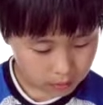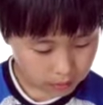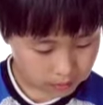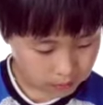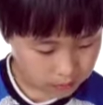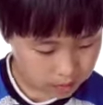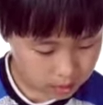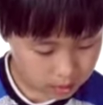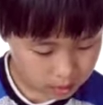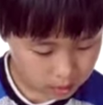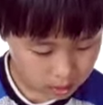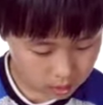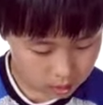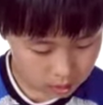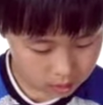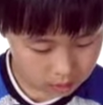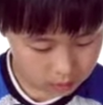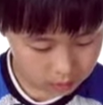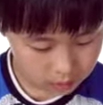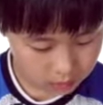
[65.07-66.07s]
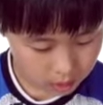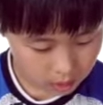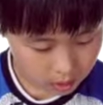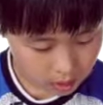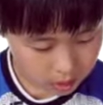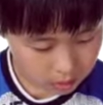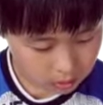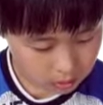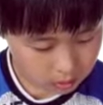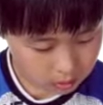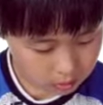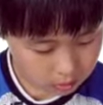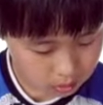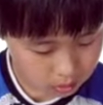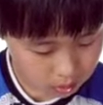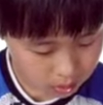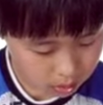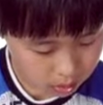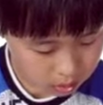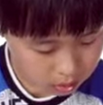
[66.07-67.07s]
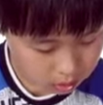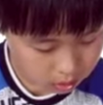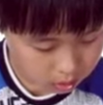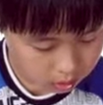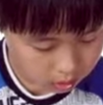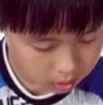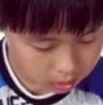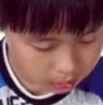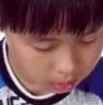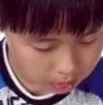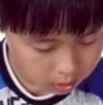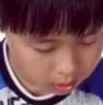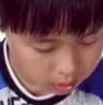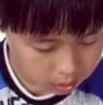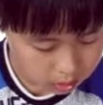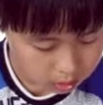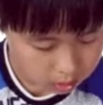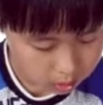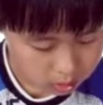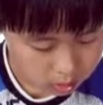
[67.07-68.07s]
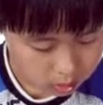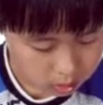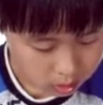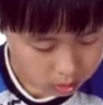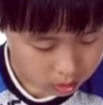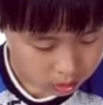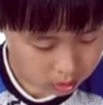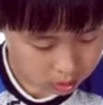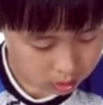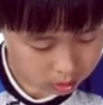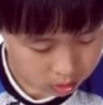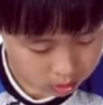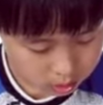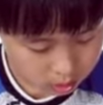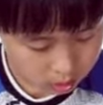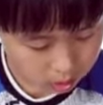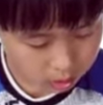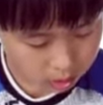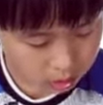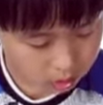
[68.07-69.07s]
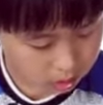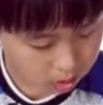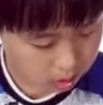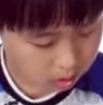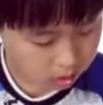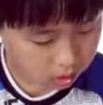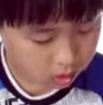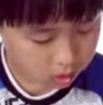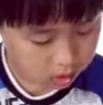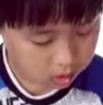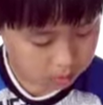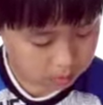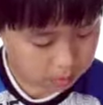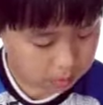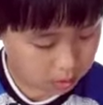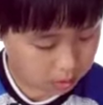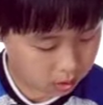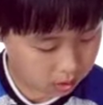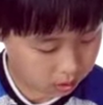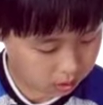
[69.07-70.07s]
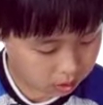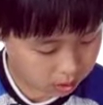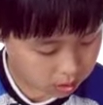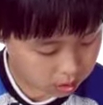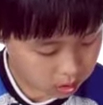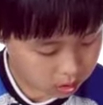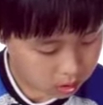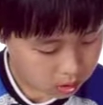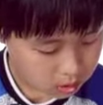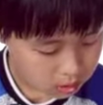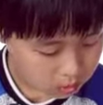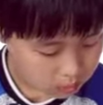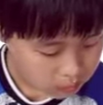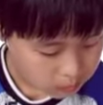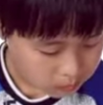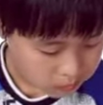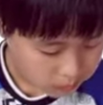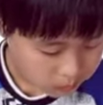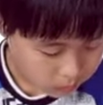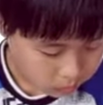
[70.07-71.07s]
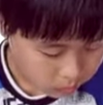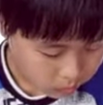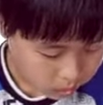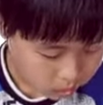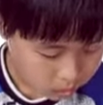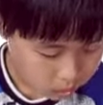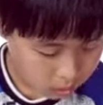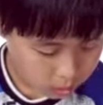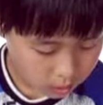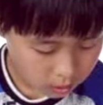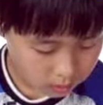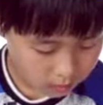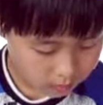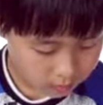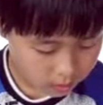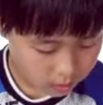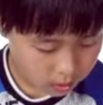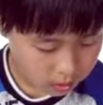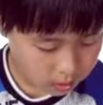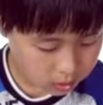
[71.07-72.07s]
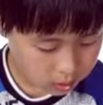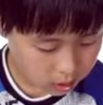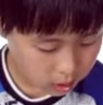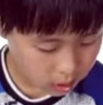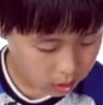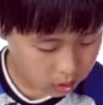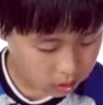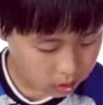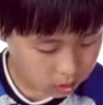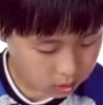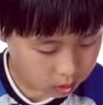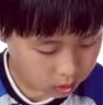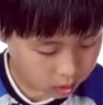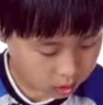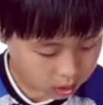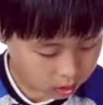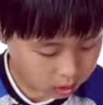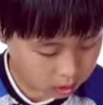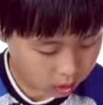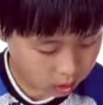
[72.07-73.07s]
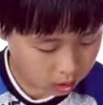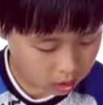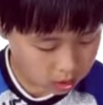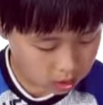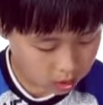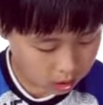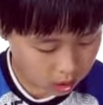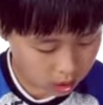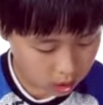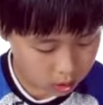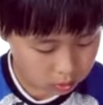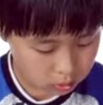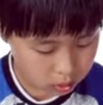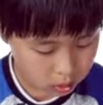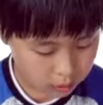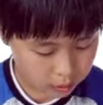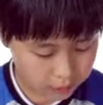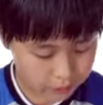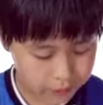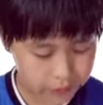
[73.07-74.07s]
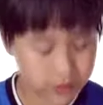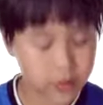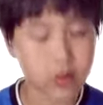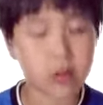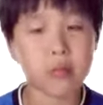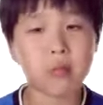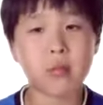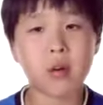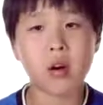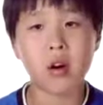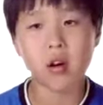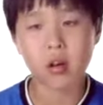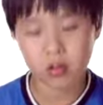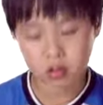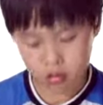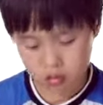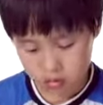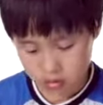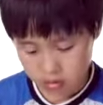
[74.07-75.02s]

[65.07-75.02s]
Vin and Val go in the mud in a bog. The van cannot get out of the mud.